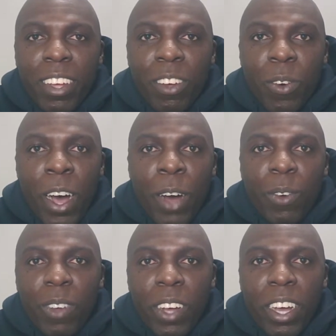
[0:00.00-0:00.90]

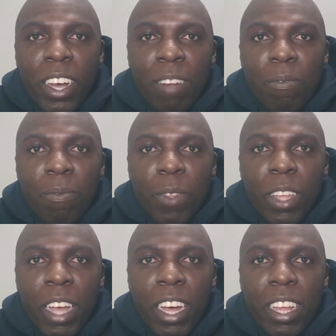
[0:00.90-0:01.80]

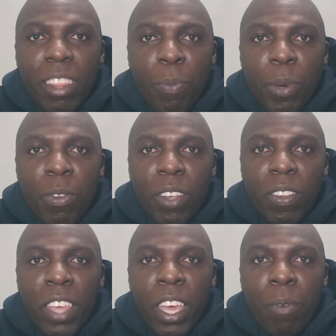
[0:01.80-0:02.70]
the previous
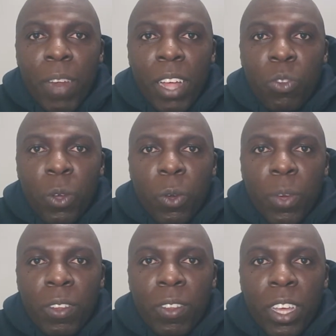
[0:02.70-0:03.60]
game last week,
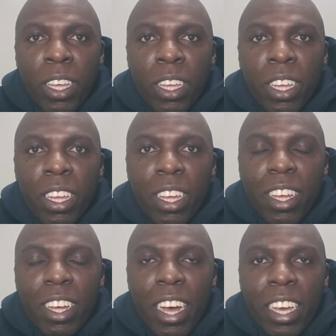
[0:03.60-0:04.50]
Wednesday,
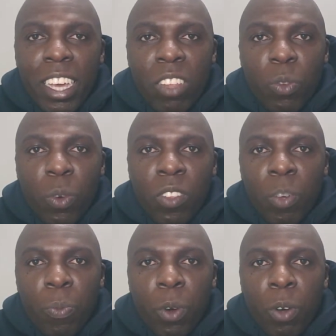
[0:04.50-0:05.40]
against
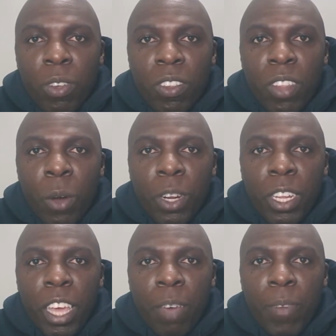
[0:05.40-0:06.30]
Western Province down in
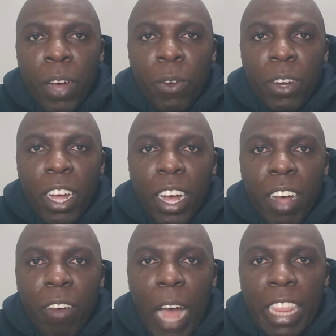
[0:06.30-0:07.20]
Cape Town.
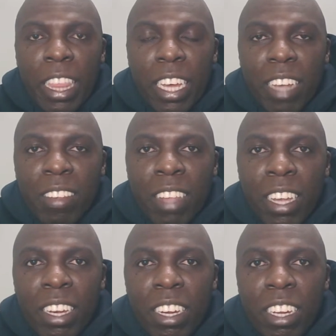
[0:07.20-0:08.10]
I think I
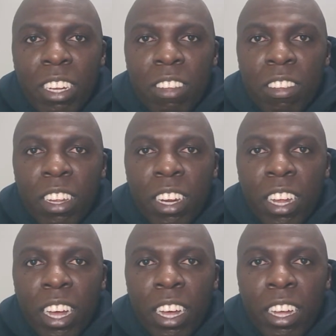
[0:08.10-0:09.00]
said it's in
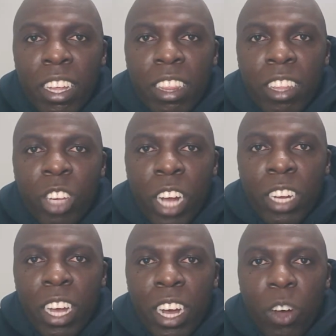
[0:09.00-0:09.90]
the Shark
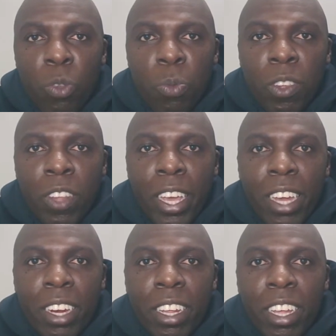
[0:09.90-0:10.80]
Tank. I was
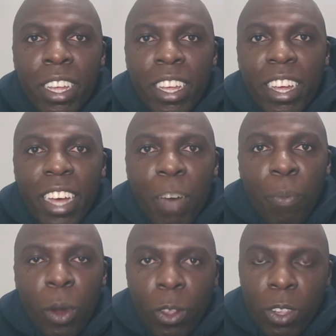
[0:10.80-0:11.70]
mistaken.
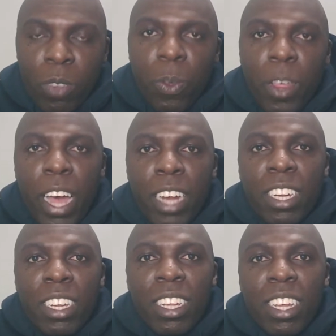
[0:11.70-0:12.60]
Apologies for that.
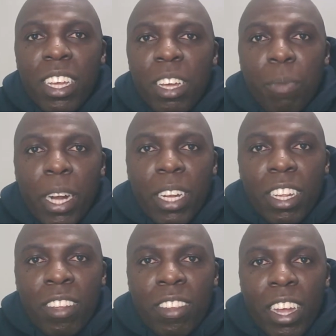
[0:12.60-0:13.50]
But
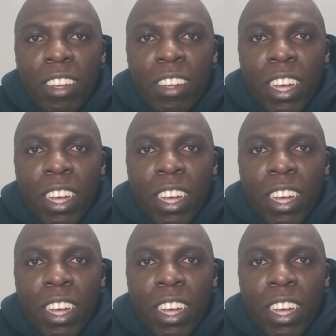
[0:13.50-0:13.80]
it's at